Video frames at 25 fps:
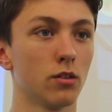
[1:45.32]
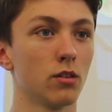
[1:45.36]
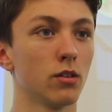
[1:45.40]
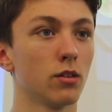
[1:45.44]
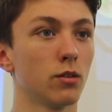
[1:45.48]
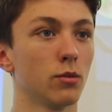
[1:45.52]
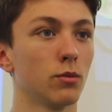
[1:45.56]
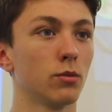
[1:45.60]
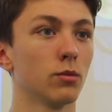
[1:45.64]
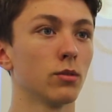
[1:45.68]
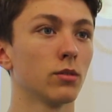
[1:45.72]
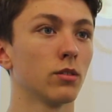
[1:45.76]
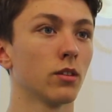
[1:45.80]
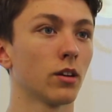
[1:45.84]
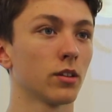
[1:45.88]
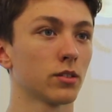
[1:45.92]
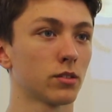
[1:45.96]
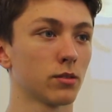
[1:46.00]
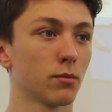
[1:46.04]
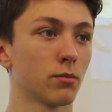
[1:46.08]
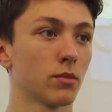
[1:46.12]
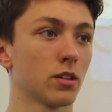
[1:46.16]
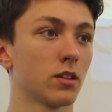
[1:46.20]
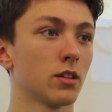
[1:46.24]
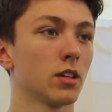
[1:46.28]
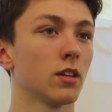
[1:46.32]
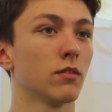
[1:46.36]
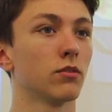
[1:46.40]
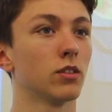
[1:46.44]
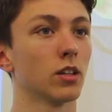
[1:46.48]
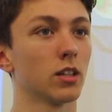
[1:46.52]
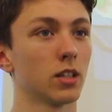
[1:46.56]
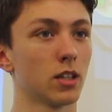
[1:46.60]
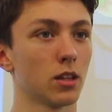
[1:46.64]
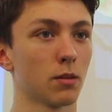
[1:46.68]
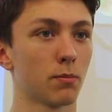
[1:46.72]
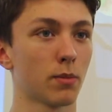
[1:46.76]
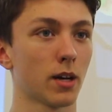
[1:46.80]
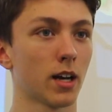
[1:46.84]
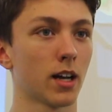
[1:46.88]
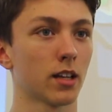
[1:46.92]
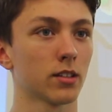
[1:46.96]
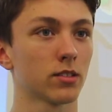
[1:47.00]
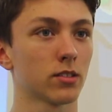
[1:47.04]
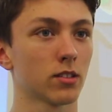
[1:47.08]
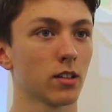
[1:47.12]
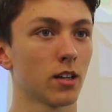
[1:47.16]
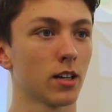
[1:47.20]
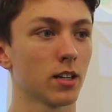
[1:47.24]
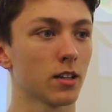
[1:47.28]
new, not something that you've done in the
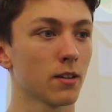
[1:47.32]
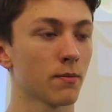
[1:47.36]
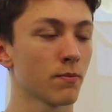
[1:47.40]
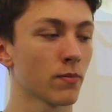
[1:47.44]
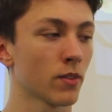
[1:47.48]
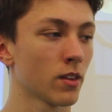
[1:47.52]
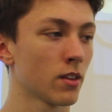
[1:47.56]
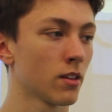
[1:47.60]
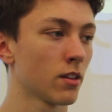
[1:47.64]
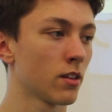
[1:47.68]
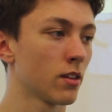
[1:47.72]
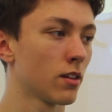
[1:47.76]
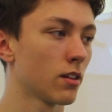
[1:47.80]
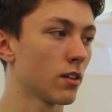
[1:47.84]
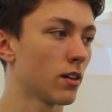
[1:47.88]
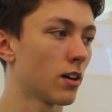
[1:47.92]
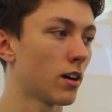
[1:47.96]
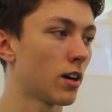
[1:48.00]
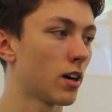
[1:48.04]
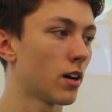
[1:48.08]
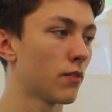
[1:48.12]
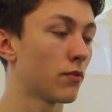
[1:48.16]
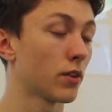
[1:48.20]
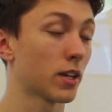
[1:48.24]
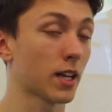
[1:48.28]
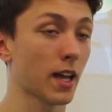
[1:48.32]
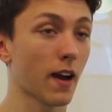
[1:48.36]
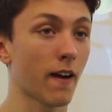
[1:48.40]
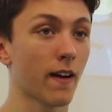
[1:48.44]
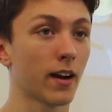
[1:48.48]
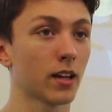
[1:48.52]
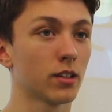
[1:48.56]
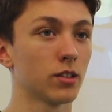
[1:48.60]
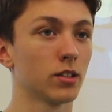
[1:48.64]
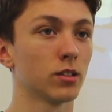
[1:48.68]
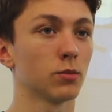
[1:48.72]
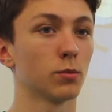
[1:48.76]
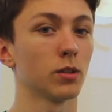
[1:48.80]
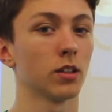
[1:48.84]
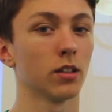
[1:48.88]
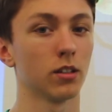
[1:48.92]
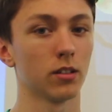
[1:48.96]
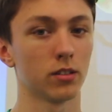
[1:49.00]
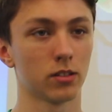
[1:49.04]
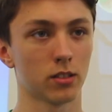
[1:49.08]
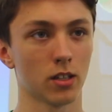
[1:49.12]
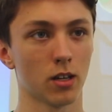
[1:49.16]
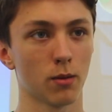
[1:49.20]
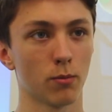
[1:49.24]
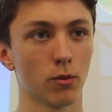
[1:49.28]
past. Like for characters we
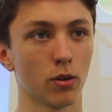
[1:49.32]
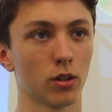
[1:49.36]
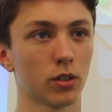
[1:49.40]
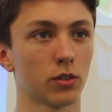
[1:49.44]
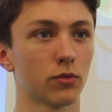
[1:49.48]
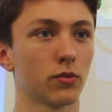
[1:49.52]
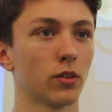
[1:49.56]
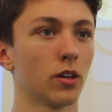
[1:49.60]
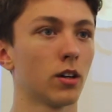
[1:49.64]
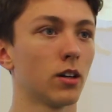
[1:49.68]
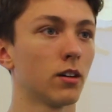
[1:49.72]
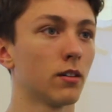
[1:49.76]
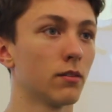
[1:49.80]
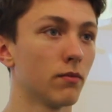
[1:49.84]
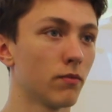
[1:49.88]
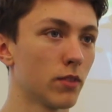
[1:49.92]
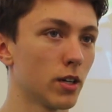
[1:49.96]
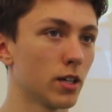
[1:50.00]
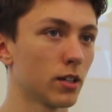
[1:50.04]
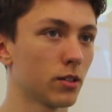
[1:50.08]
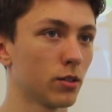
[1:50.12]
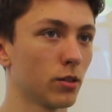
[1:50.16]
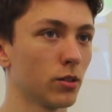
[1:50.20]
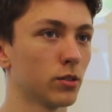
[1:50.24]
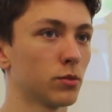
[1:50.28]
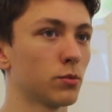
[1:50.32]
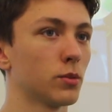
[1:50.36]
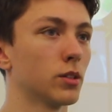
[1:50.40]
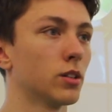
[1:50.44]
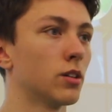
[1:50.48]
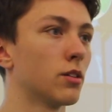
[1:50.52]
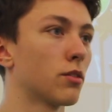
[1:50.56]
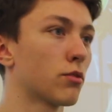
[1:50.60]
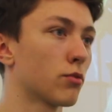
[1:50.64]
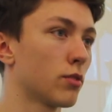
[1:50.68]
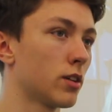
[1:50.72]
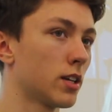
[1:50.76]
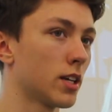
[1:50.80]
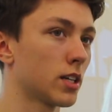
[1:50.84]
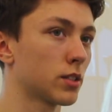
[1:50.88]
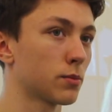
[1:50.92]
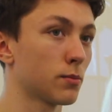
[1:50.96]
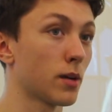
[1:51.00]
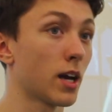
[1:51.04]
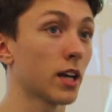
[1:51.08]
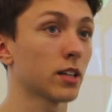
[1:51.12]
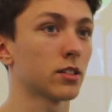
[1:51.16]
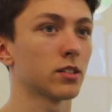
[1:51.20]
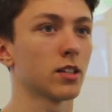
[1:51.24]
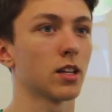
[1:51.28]
learn ZBrush, for vehicles we learn 3ds
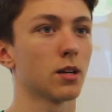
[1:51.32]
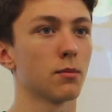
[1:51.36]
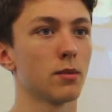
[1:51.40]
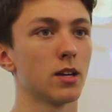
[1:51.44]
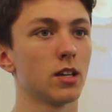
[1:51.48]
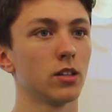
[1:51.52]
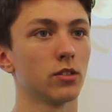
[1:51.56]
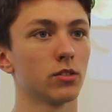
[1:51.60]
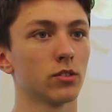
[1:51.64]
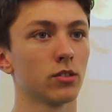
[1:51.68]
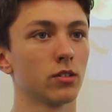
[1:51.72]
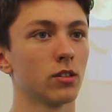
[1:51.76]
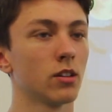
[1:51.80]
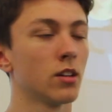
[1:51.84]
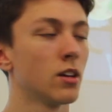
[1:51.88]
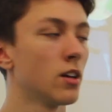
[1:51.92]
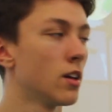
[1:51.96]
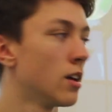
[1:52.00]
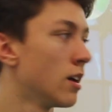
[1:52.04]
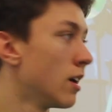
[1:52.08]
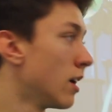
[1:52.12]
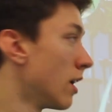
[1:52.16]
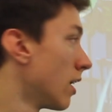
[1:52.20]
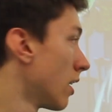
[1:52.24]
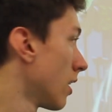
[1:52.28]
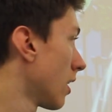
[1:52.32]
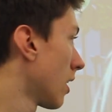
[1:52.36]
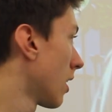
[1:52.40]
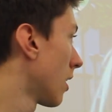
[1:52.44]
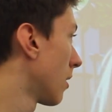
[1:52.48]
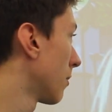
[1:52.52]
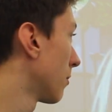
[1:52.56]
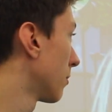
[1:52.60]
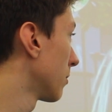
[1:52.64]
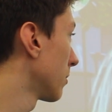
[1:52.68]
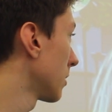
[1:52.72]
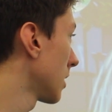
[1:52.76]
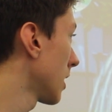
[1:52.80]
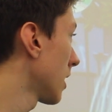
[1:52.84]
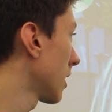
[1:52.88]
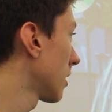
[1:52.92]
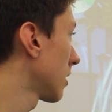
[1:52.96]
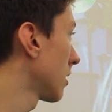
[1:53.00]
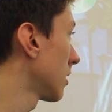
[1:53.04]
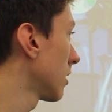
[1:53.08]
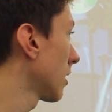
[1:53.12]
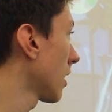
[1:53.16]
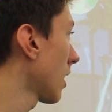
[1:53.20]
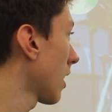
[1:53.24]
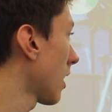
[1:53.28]
Max and animation. Yeah,
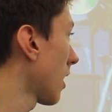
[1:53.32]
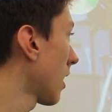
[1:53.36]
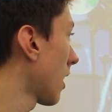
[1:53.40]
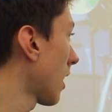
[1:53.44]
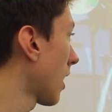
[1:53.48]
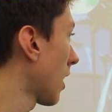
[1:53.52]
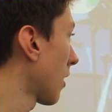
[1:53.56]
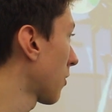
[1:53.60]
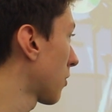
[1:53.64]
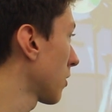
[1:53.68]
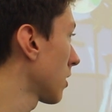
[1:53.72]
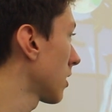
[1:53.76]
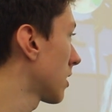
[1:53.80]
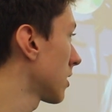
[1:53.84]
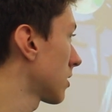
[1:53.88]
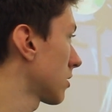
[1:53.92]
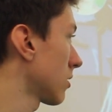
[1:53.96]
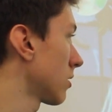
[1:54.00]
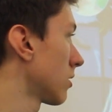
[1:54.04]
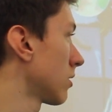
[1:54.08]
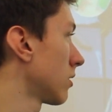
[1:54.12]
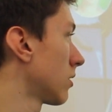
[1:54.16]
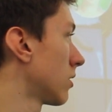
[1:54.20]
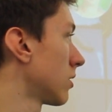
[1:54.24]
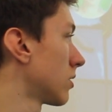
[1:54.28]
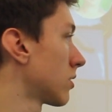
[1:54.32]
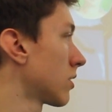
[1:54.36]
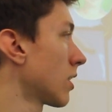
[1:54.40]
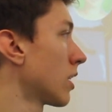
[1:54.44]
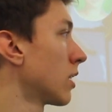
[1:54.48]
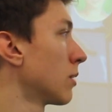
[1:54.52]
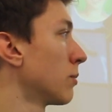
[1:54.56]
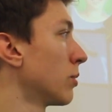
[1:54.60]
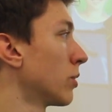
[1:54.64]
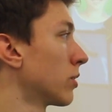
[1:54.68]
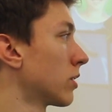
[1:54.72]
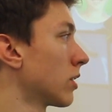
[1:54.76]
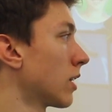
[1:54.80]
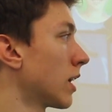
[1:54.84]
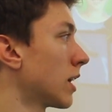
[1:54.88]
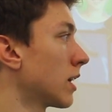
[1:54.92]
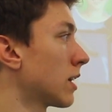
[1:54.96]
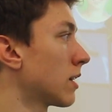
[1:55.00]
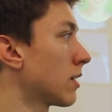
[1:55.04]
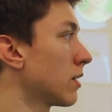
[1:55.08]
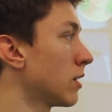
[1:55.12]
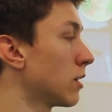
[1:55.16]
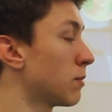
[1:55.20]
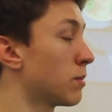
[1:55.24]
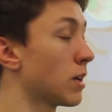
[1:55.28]
and I think it's understandable
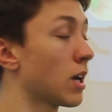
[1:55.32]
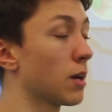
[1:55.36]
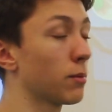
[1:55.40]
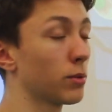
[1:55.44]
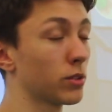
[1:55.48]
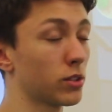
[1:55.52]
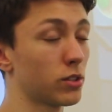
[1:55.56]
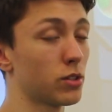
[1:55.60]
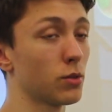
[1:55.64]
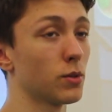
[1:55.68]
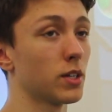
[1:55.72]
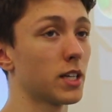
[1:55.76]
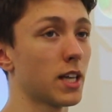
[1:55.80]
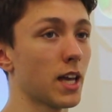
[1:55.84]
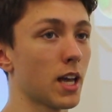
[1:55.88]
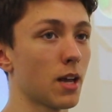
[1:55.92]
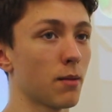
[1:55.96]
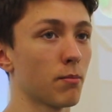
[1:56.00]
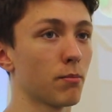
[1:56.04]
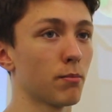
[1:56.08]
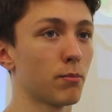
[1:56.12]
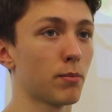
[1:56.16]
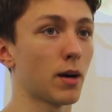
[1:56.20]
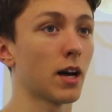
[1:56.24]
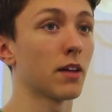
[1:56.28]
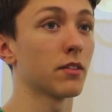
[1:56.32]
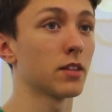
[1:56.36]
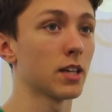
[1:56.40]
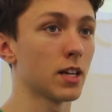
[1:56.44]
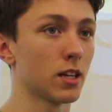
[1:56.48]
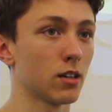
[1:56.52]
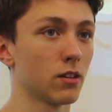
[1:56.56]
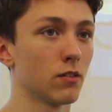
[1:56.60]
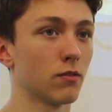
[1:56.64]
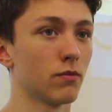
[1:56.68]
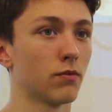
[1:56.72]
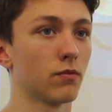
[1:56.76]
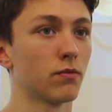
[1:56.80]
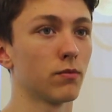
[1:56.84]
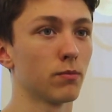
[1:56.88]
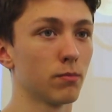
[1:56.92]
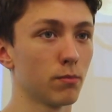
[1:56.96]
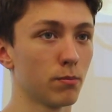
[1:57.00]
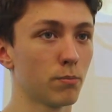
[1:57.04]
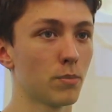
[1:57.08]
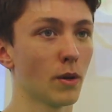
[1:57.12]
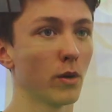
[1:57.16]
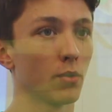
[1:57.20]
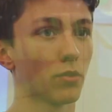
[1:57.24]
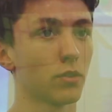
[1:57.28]
to you'd be able to do a game by the end
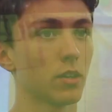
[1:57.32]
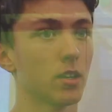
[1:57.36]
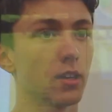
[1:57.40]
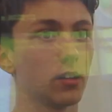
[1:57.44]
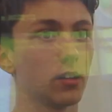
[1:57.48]
of both